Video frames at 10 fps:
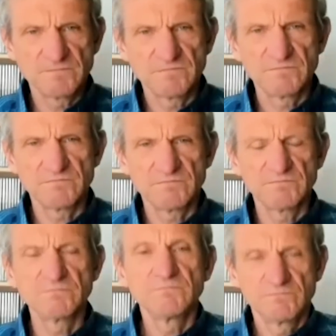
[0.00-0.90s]

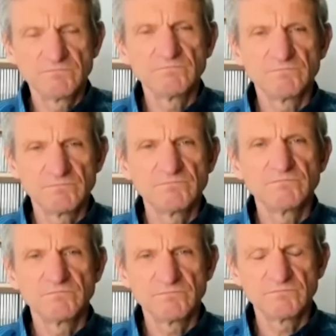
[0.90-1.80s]

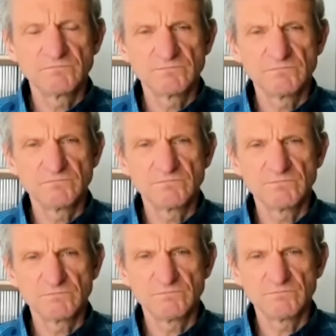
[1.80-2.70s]

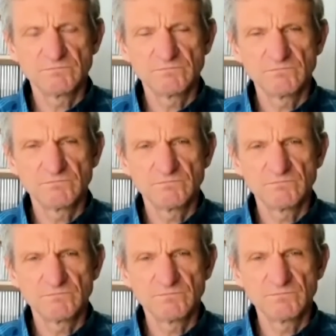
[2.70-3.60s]

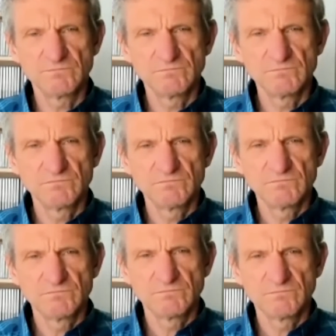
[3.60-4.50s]

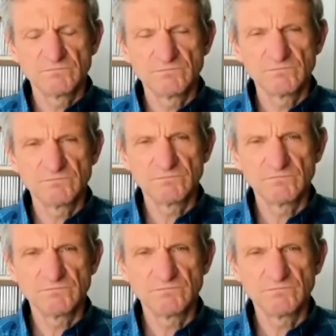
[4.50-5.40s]

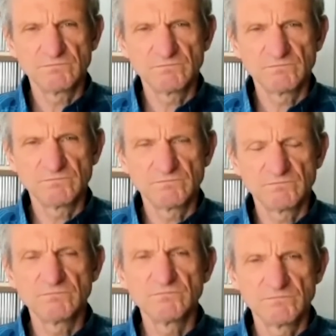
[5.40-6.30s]

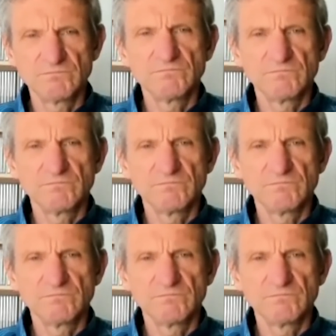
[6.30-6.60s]
The person shown says nothing.